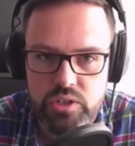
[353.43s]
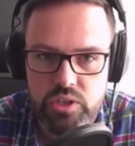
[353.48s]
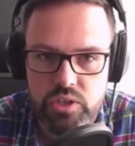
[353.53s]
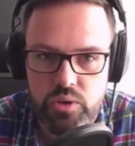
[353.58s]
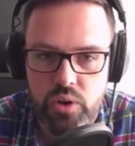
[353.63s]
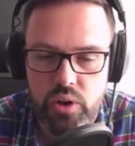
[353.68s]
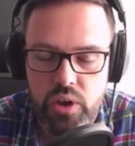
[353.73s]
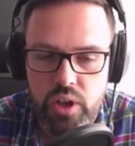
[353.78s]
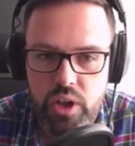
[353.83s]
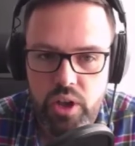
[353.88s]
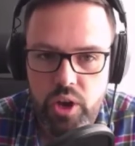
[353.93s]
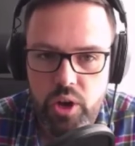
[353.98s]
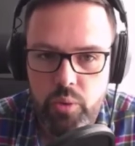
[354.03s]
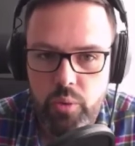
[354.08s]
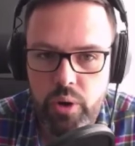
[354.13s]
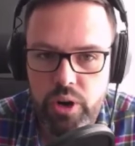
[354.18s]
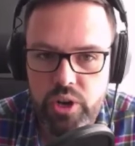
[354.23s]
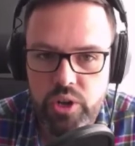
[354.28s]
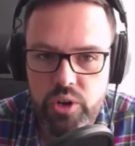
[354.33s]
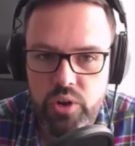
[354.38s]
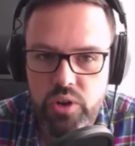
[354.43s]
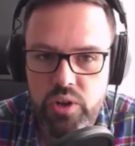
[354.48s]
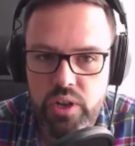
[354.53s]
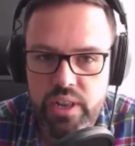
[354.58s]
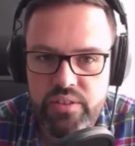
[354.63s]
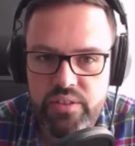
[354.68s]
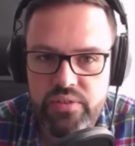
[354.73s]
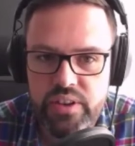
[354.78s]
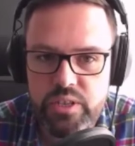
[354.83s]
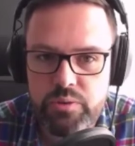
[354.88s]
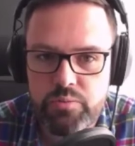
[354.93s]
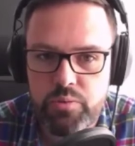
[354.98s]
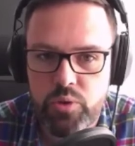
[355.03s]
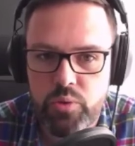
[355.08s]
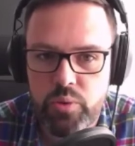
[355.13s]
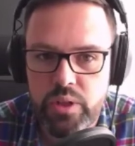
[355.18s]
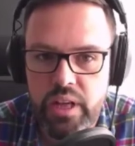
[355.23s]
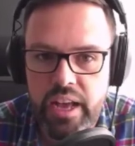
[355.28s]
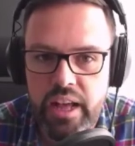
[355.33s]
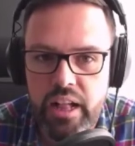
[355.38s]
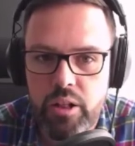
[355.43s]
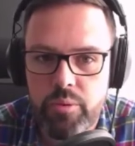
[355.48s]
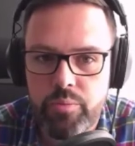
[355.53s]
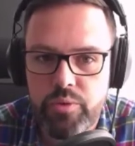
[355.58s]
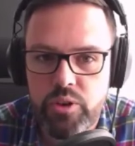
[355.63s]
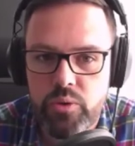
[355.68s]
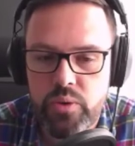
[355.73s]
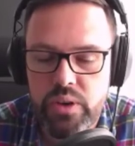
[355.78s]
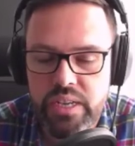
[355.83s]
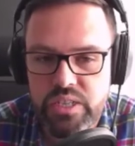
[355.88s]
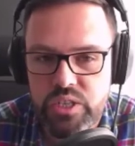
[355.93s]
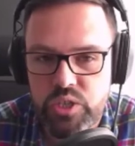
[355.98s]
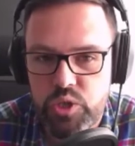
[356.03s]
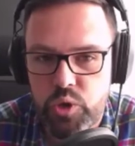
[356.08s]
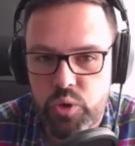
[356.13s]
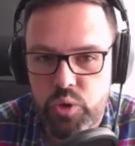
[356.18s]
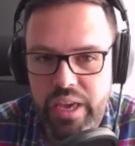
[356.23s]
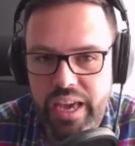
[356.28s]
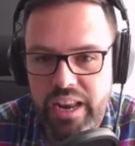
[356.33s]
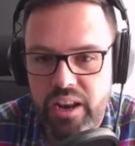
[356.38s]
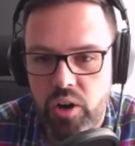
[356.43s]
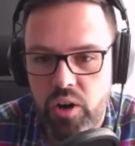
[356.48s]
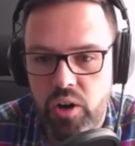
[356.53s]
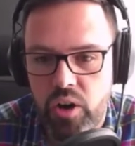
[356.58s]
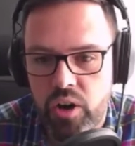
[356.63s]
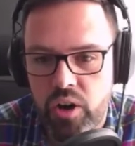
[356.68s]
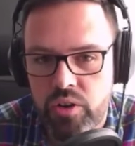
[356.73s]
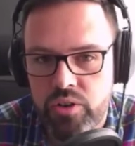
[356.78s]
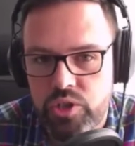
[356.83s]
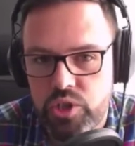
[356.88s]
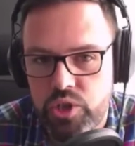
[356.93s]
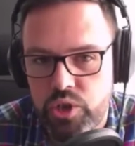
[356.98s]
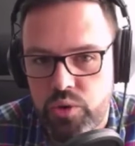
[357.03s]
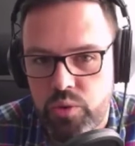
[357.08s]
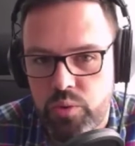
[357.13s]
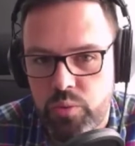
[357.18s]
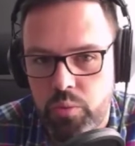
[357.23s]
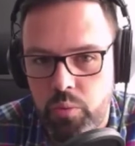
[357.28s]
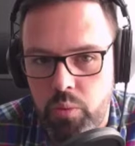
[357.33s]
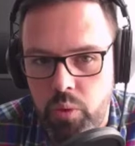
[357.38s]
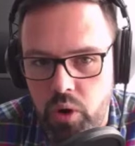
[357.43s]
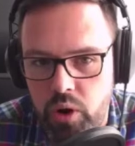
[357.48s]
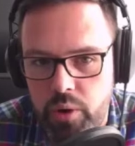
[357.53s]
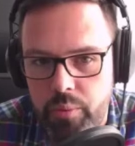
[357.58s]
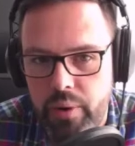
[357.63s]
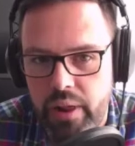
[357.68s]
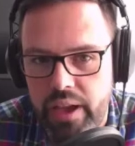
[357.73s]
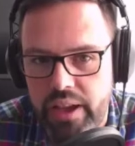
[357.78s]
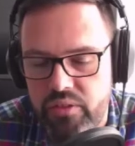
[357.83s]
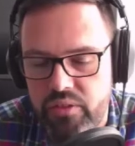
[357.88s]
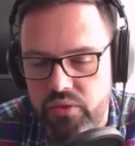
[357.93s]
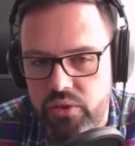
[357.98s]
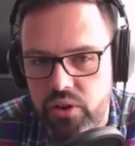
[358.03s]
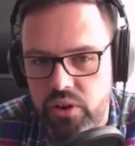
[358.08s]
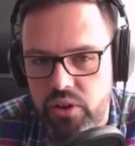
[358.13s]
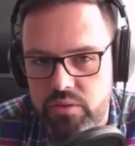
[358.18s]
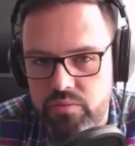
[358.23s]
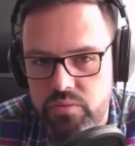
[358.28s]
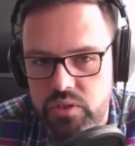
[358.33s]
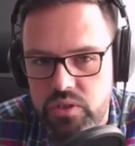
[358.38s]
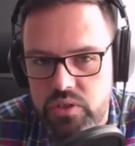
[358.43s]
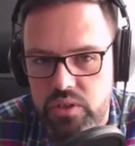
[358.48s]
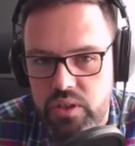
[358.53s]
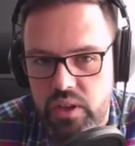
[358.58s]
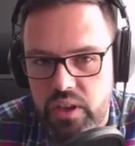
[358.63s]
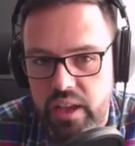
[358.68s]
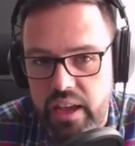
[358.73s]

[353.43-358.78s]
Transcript: So what Google and Facebook will help you is to get onto more platforms,